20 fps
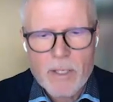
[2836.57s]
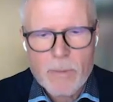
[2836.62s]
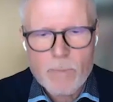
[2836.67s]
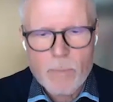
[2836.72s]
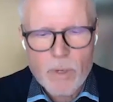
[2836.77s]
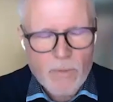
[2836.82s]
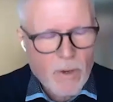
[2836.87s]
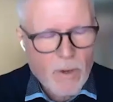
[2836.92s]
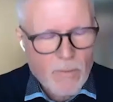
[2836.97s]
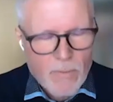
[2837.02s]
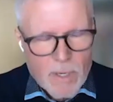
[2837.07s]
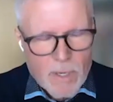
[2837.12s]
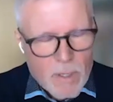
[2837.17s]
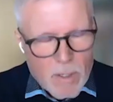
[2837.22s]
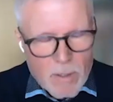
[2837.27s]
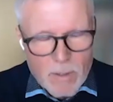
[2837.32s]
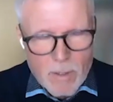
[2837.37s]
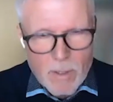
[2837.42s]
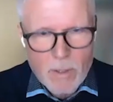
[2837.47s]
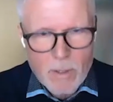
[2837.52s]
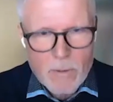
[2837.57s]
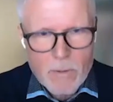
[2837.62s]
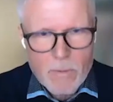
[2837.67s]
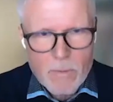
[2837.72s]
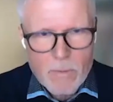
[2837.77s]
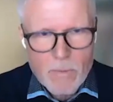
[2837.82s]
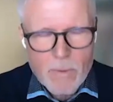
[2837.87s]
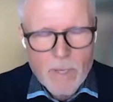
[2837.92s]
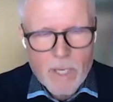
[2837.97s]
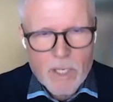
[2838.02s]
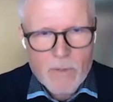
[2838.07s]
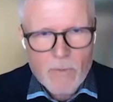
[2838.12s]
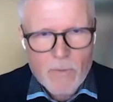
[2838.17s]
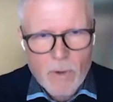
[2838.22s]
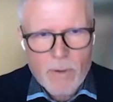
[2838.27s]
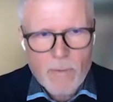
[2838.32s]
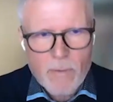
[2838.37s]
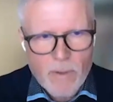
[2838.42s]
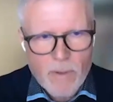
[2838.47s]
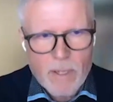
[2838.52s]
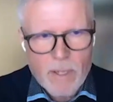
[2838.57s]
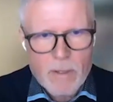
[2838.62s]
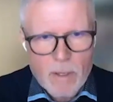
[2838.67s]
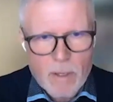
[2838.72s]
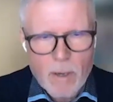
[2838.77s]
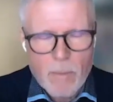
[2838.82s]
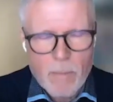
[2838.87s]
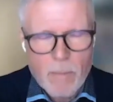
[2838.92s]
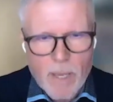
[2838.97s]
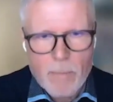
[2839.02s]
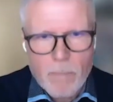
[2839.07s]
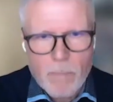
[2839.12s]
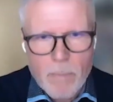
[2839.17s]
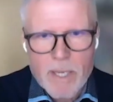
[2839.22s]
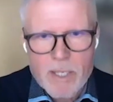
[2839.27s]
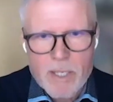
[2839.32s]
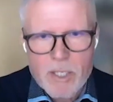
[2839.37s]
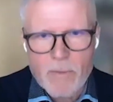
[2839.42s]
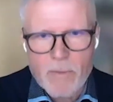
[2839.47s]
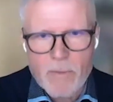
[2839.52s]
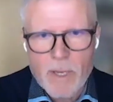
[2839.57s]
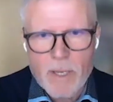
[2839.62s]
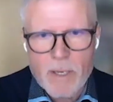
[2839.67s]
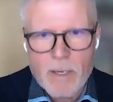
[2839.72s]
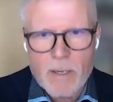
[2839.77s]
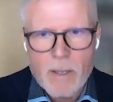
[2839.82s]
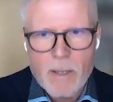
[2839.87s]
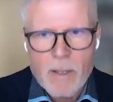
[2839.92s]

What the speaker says: but what we don't know is what will come in place of that.